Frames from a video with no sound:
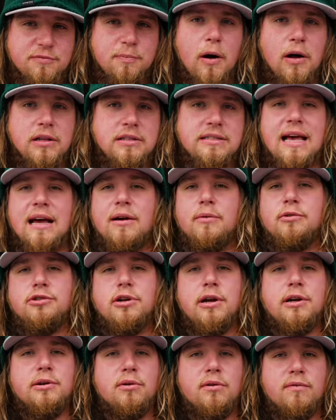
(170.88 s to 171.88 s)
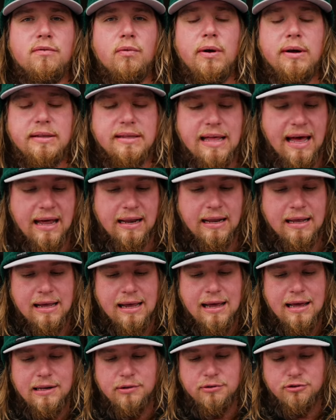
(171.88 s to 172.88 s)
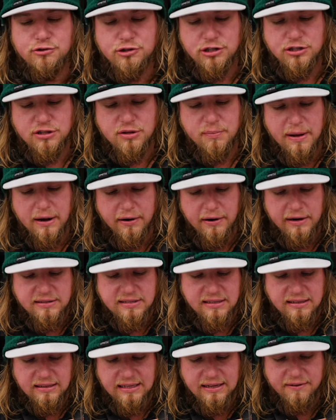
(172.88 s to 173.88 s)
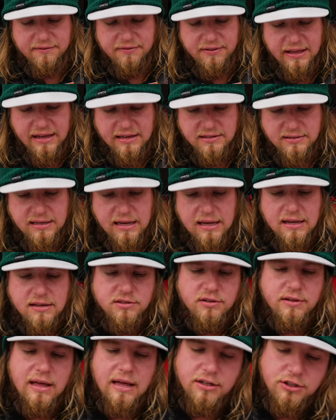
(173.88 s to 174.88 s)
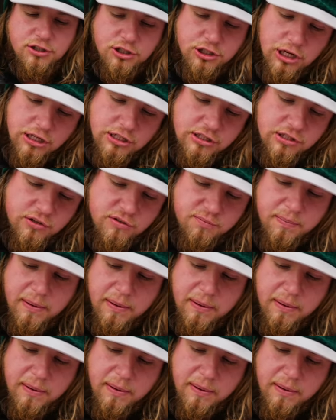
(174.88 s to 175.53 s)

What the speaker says: the spawn sack. We're trying to avoid that and use just the berries and leave this so that just those